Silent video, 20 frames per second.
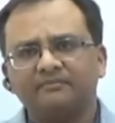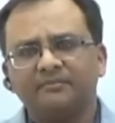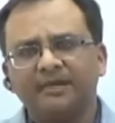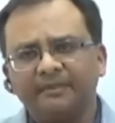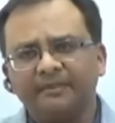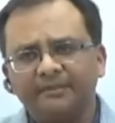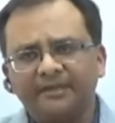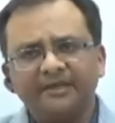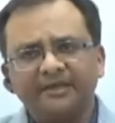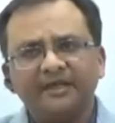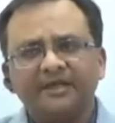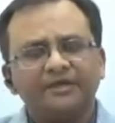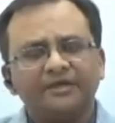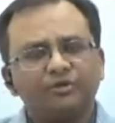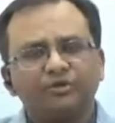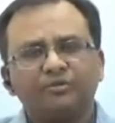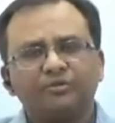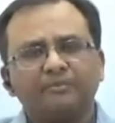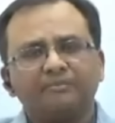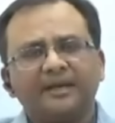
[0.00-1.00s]
Maybe
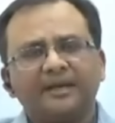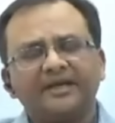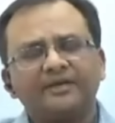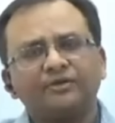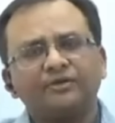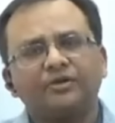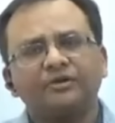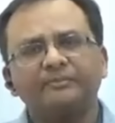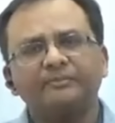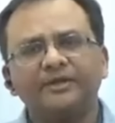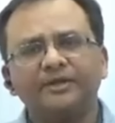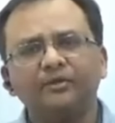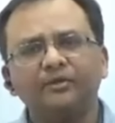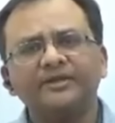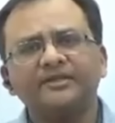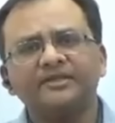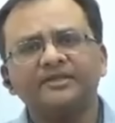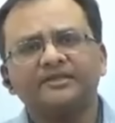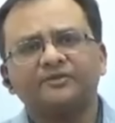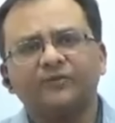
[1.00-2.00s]
you might not be
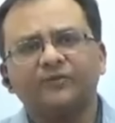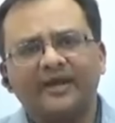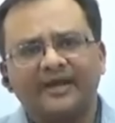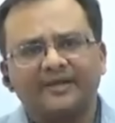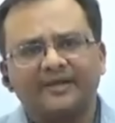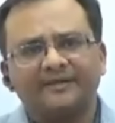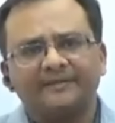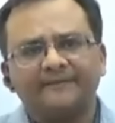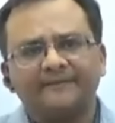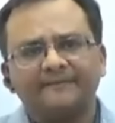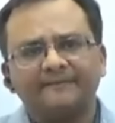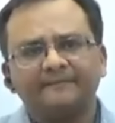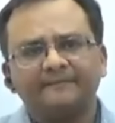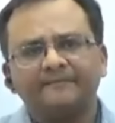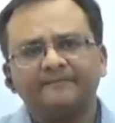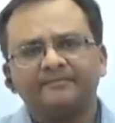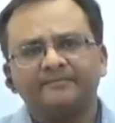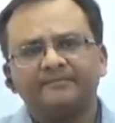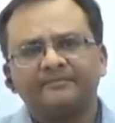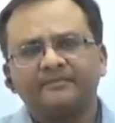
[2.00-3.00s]
knowing this fact.
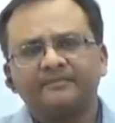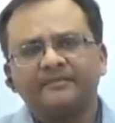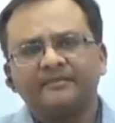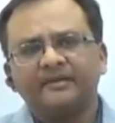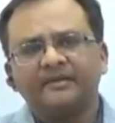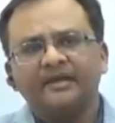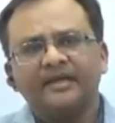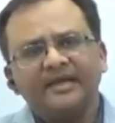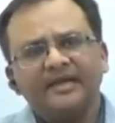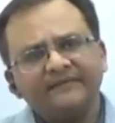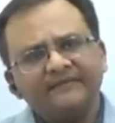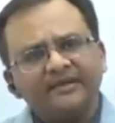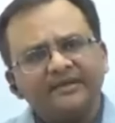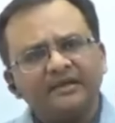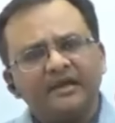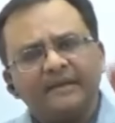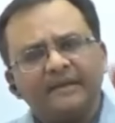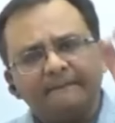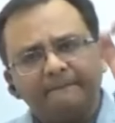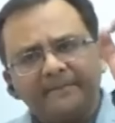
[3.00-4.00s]

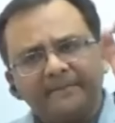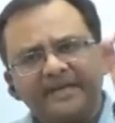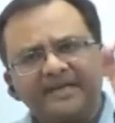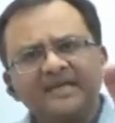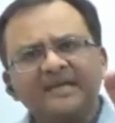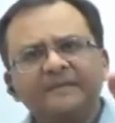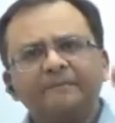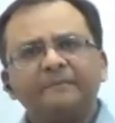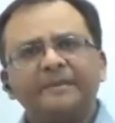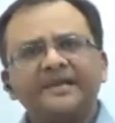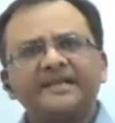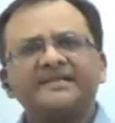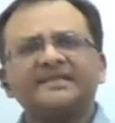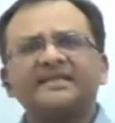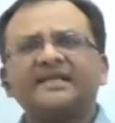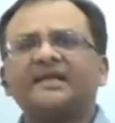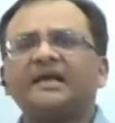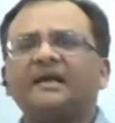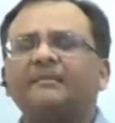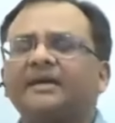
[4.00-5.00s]
Even many
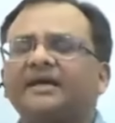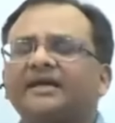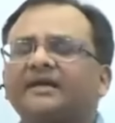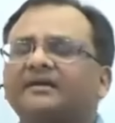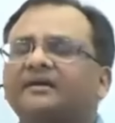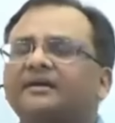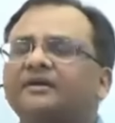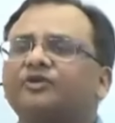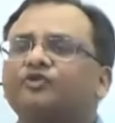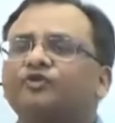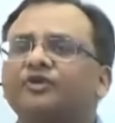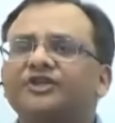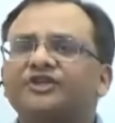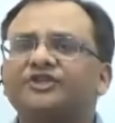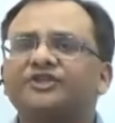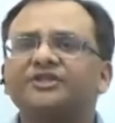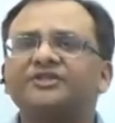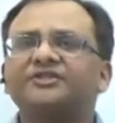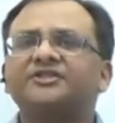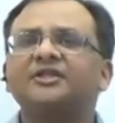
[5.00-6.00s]
basic American
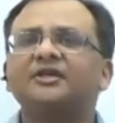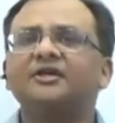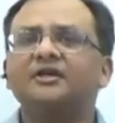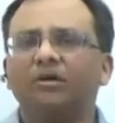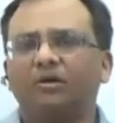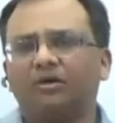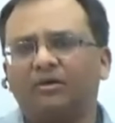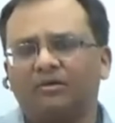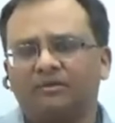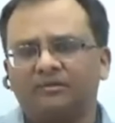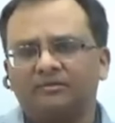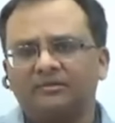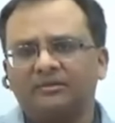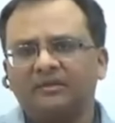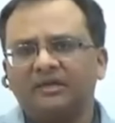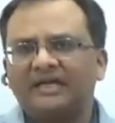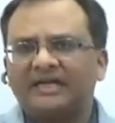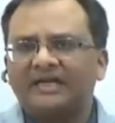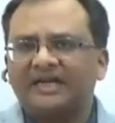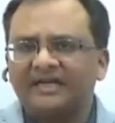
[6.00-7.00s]
traditions in law,
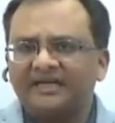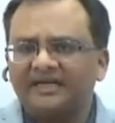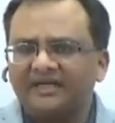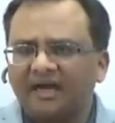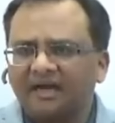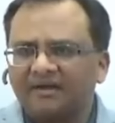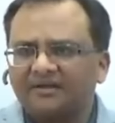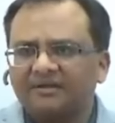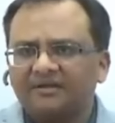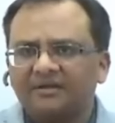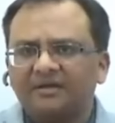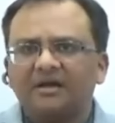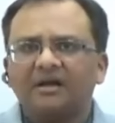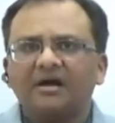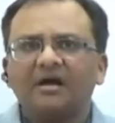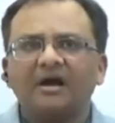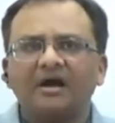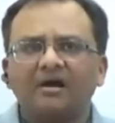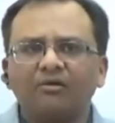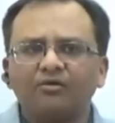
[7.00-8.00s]
conduct,
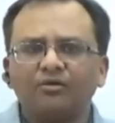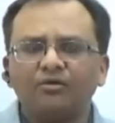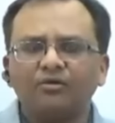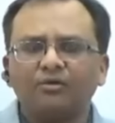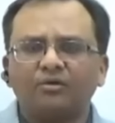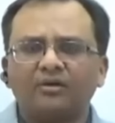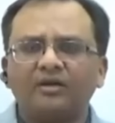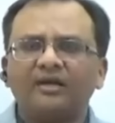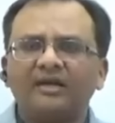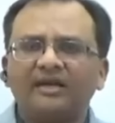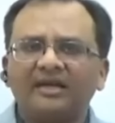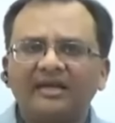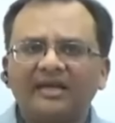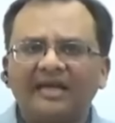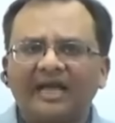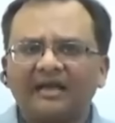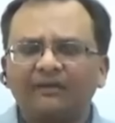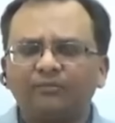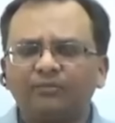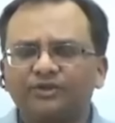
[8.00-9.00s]
outlook,
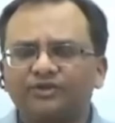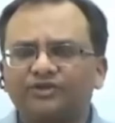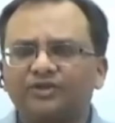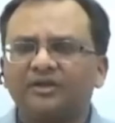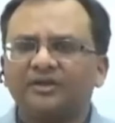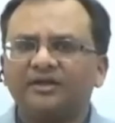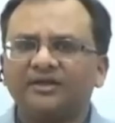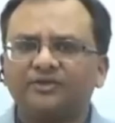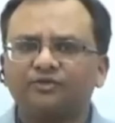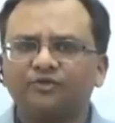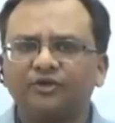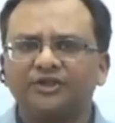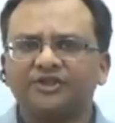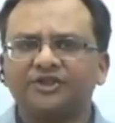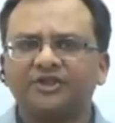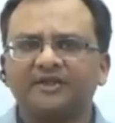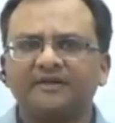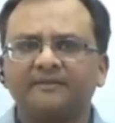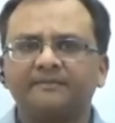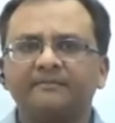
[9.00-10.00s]
language,
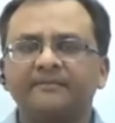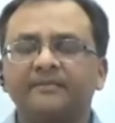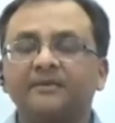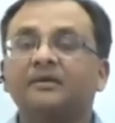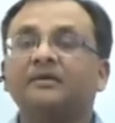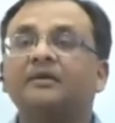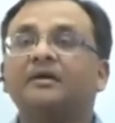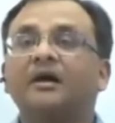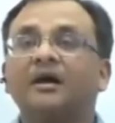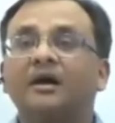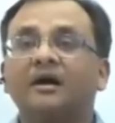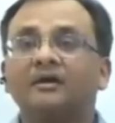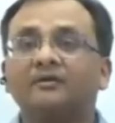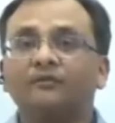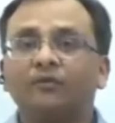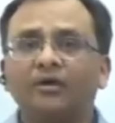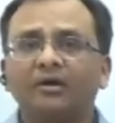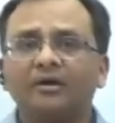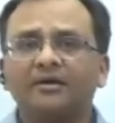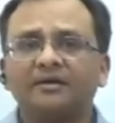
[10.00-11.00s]
literature are
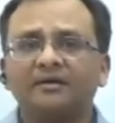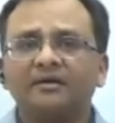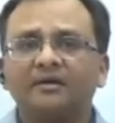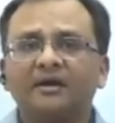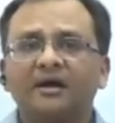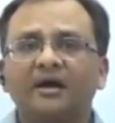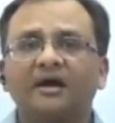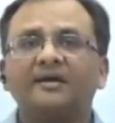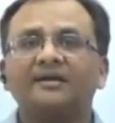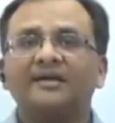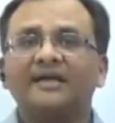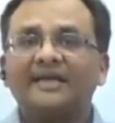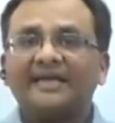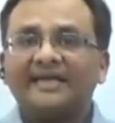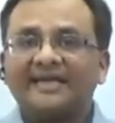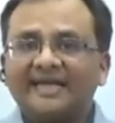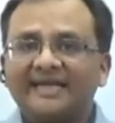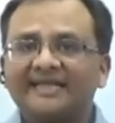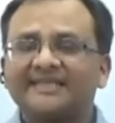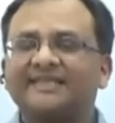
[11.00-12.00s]
what? Are a
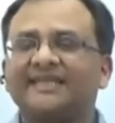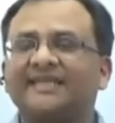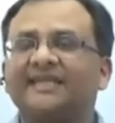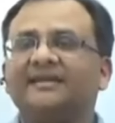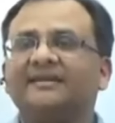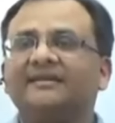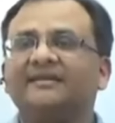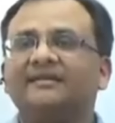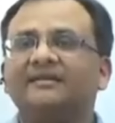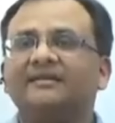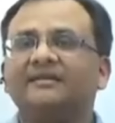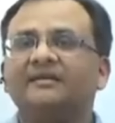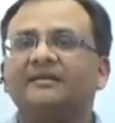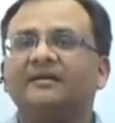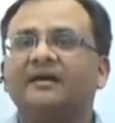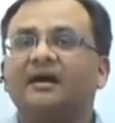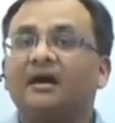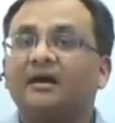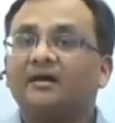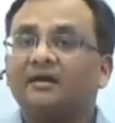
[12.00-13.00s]
legacy.
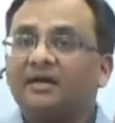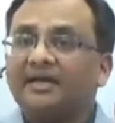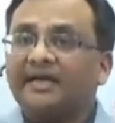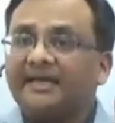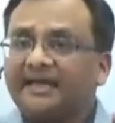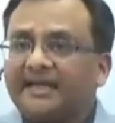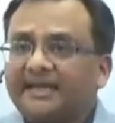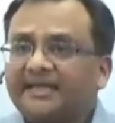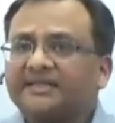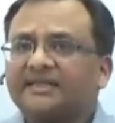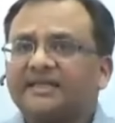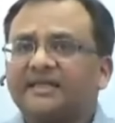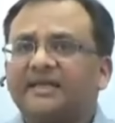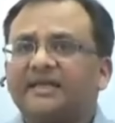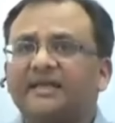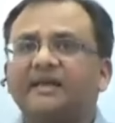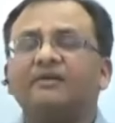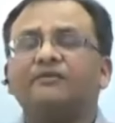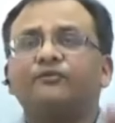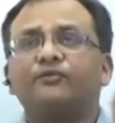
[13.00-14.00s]
Are a
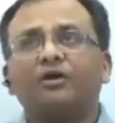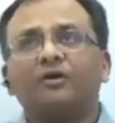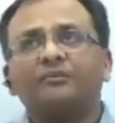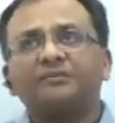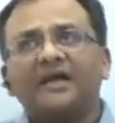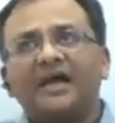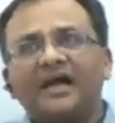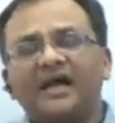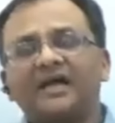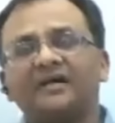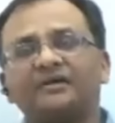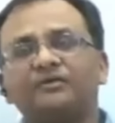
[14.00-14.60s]
legacy from the